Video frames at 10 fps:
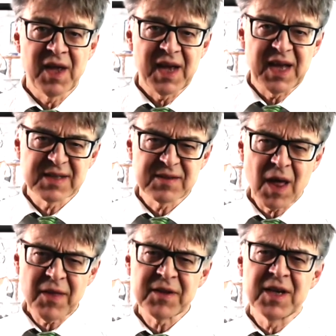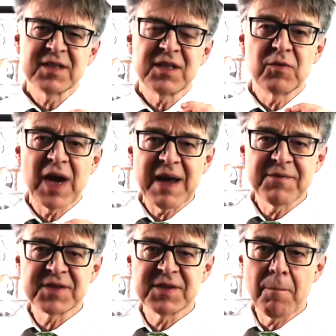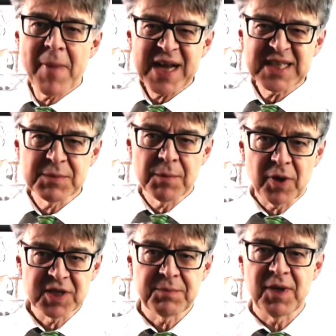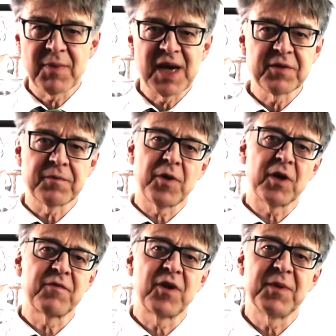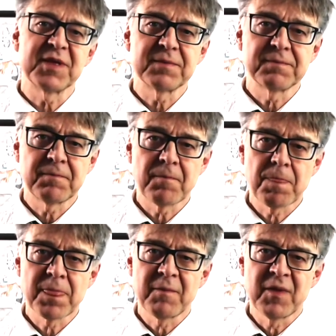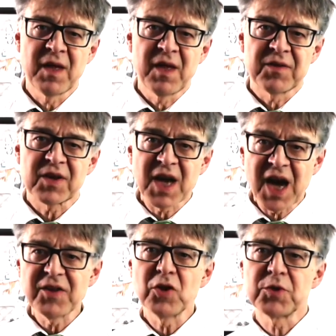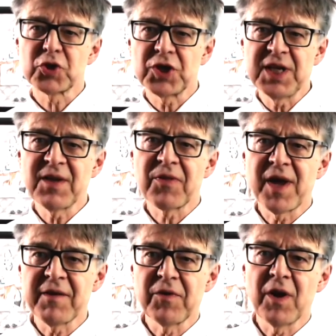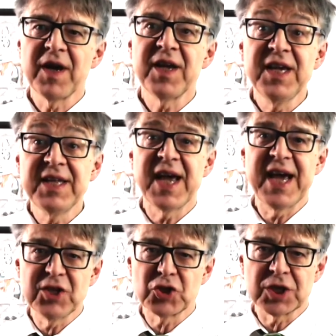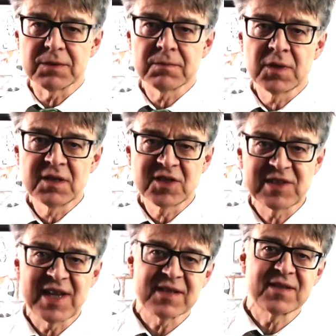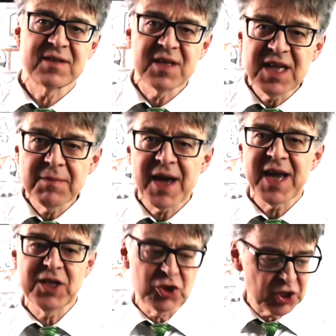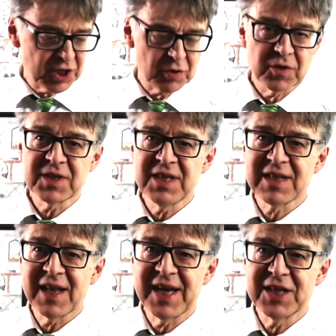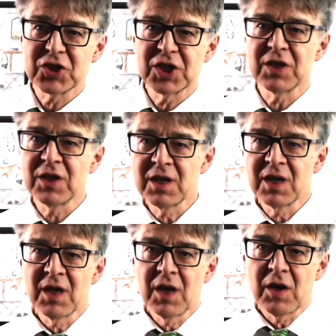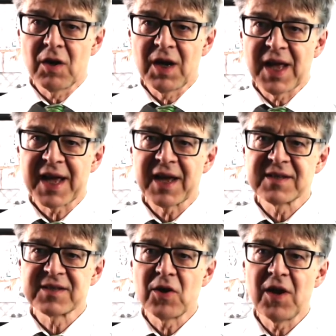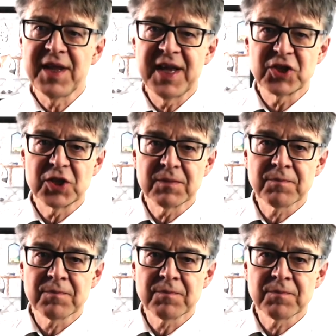and thus derives the maximum possible amount of work from it. The Carnot machine is therefore a heat engine, just like a steam engine or a diesel engine or like a Stirling engine.